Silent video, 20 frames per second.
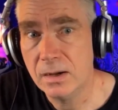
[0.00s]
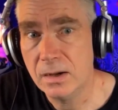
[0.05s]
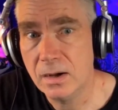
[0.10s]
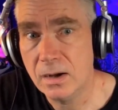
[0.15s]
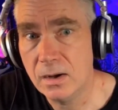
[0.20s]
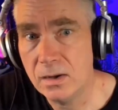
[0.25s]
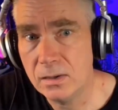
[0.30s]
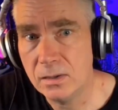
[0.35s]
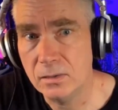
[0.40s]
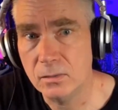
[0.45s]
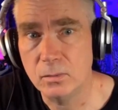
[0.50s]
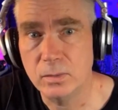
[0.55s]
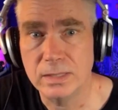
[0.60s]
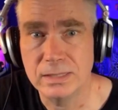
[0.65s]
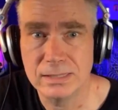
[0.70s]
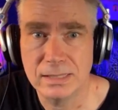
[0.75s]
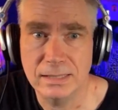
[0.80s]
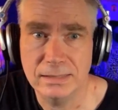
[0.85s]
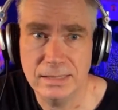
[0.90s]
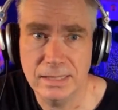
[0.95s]
all with
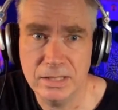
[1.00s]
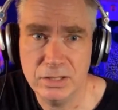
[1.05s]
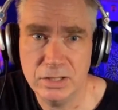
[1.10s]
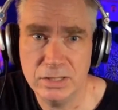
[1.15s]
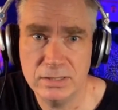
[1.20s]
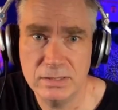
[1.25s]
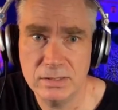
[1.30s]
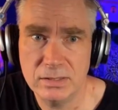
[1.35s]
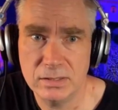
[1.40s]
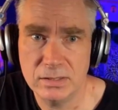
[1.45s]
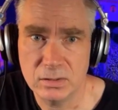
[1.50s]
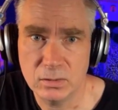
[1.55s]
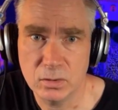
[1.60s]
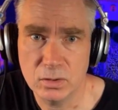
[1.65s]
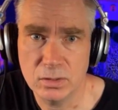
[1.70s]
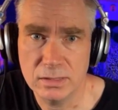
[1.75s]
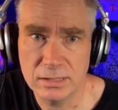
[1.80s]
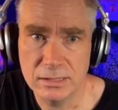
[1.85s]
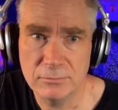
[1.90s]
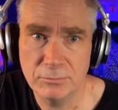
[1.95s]
citations to
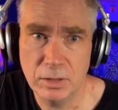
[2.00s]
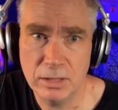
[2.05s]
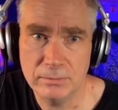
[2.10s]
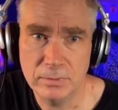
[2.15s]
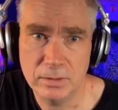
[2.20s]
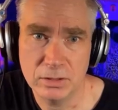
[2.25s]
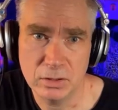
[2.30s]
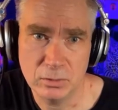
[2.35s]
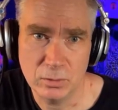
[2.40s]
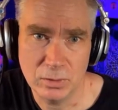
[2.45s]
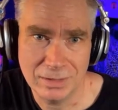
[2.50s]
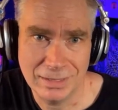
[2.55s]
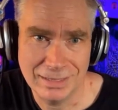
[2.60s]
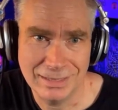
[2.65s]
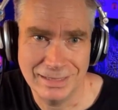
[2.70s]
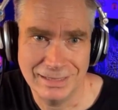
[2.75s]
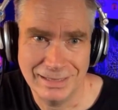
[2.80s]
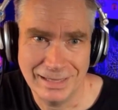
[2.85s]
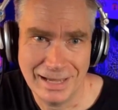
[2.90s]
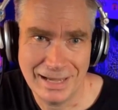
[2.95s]
sources published within
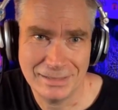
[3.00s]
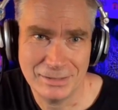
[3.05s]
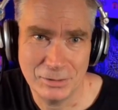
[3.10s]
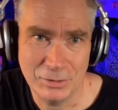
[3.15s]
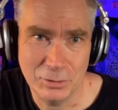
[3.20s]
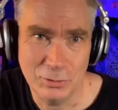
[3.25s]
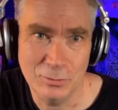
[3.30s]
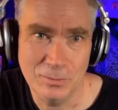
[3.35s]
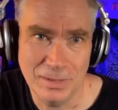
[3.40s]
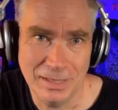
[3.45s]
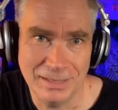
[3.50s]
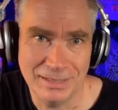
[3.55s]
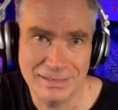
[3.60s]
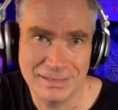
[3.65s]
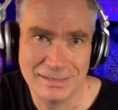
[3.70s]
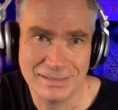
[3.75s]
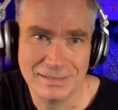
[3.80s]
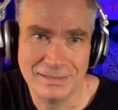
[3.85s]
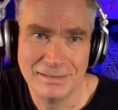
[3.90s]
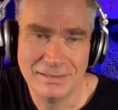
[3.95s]
the last 2
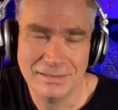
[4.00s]
months.